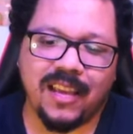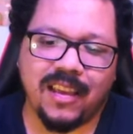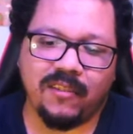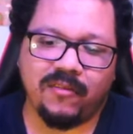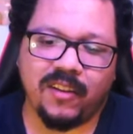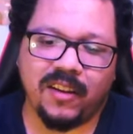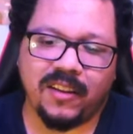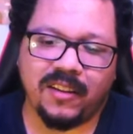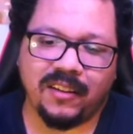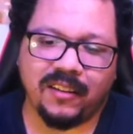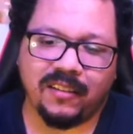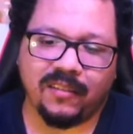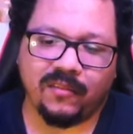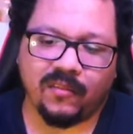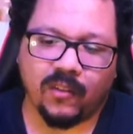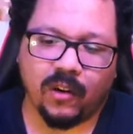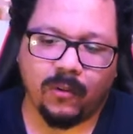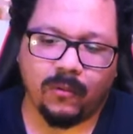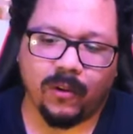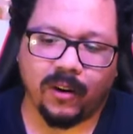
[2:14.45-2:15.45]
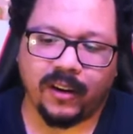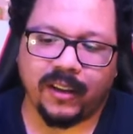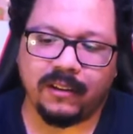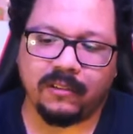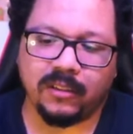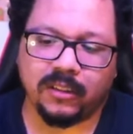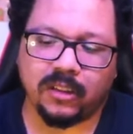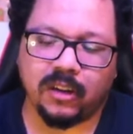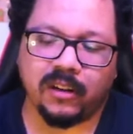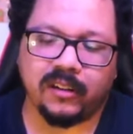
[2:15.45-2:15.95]
even
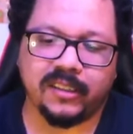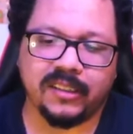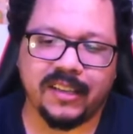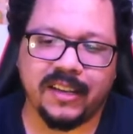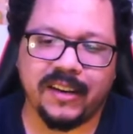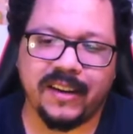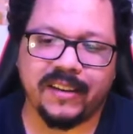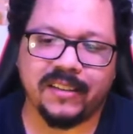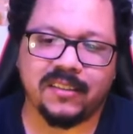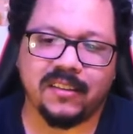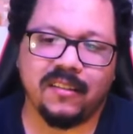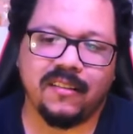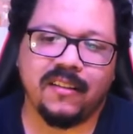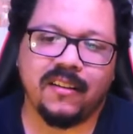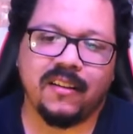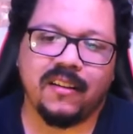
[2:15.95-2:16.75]
working with Darth Sidious